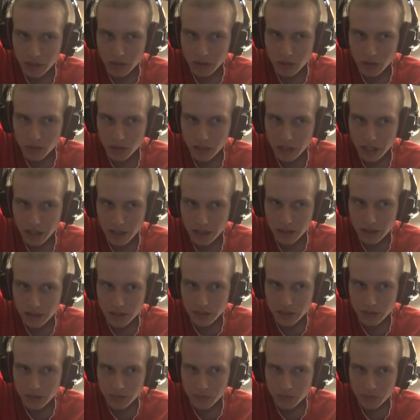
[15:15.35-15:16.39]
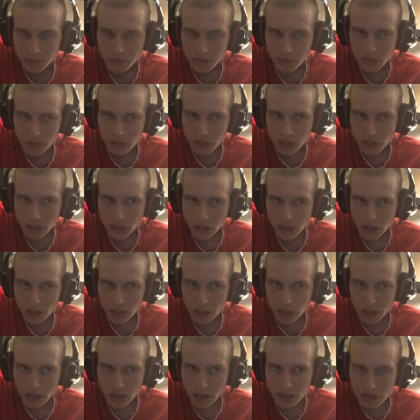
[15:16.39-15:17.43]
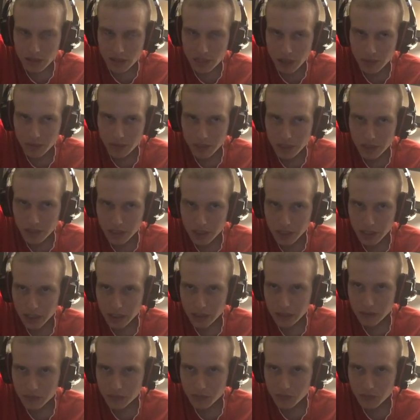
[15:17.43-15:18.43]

2017.